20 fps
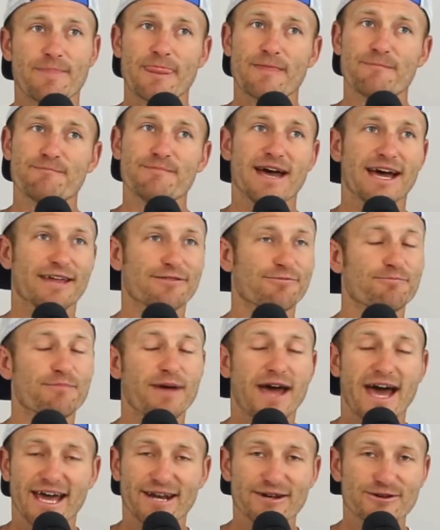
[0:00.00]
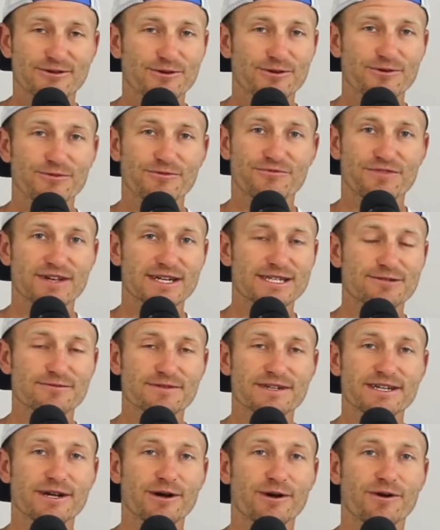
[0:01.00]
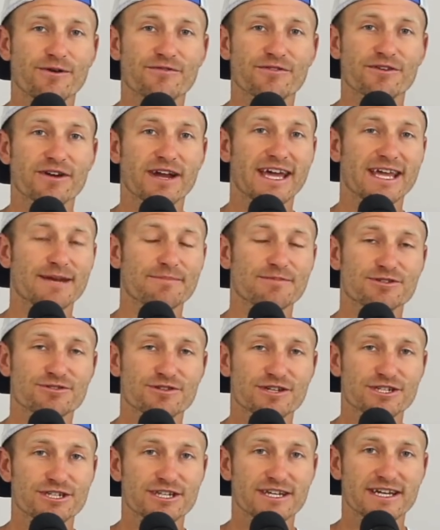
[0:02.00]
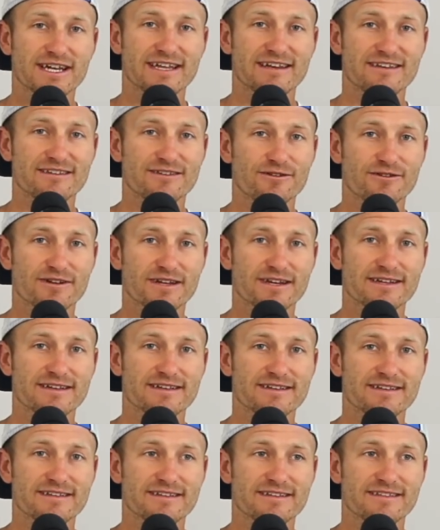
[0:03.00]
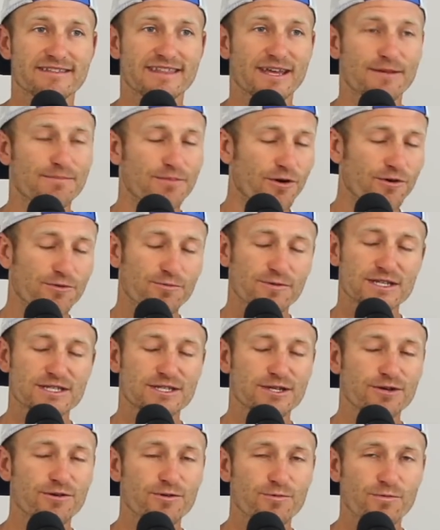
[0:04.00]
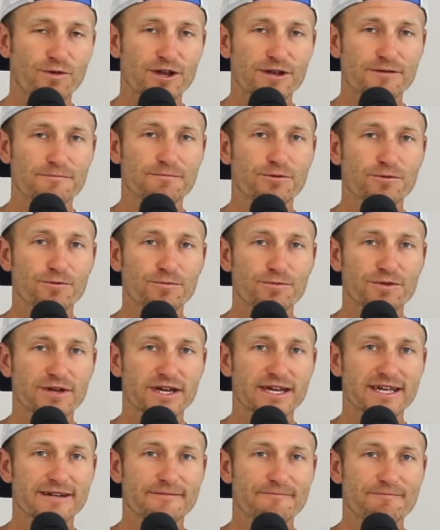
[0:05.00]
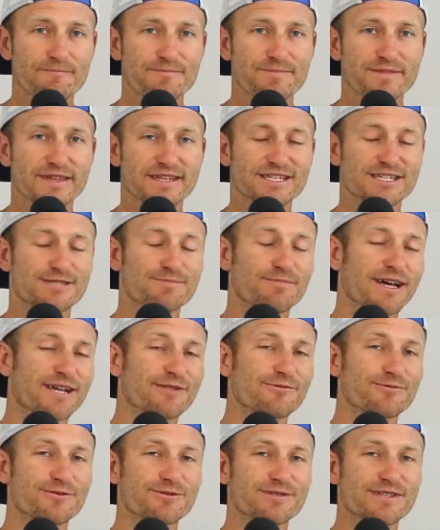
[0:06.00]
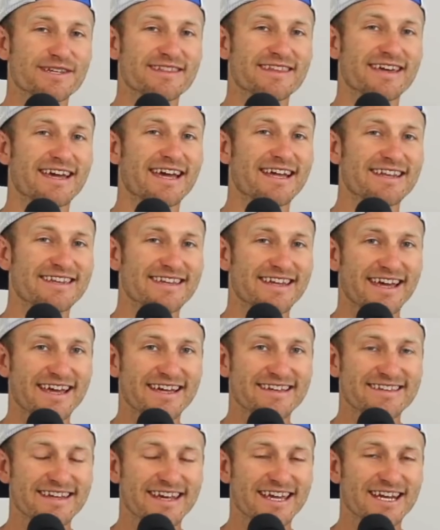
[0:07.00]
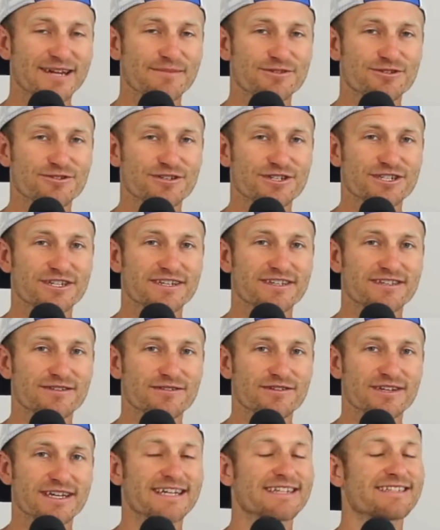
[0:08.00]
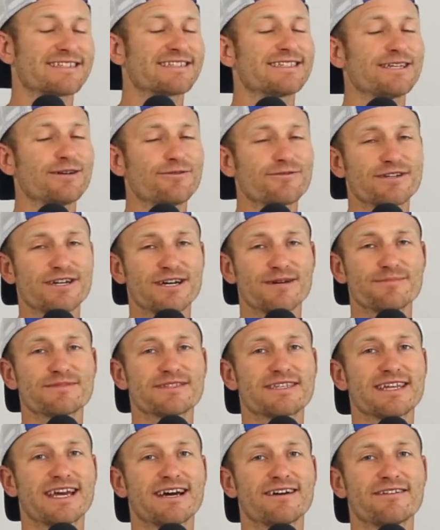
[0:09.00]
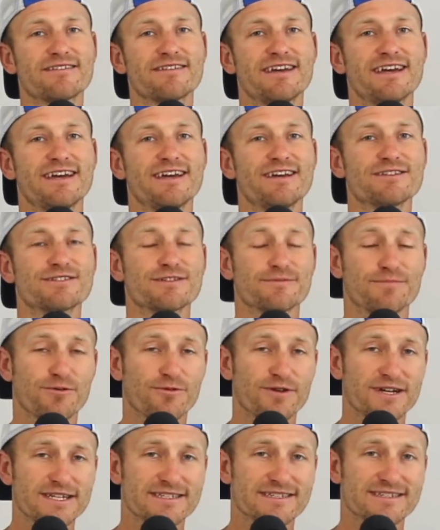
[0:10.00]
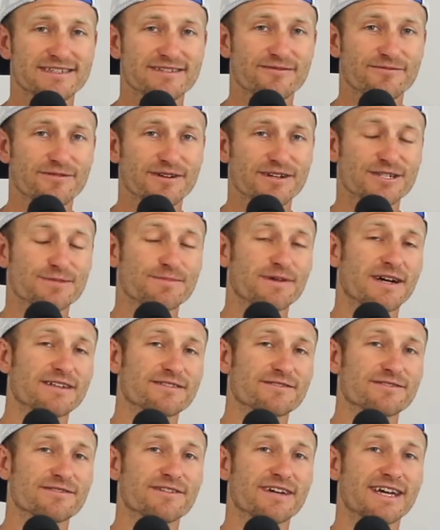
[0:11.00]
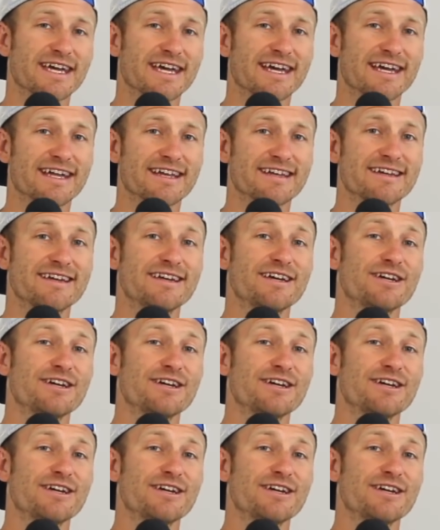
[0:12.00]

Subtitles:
mathematical victory over Anna Patricia and Duda. They both went 2-1 in pool play. And despite losing the head-to-head to Anna Patricia and Duda, it still comes down to points, where Sponcil and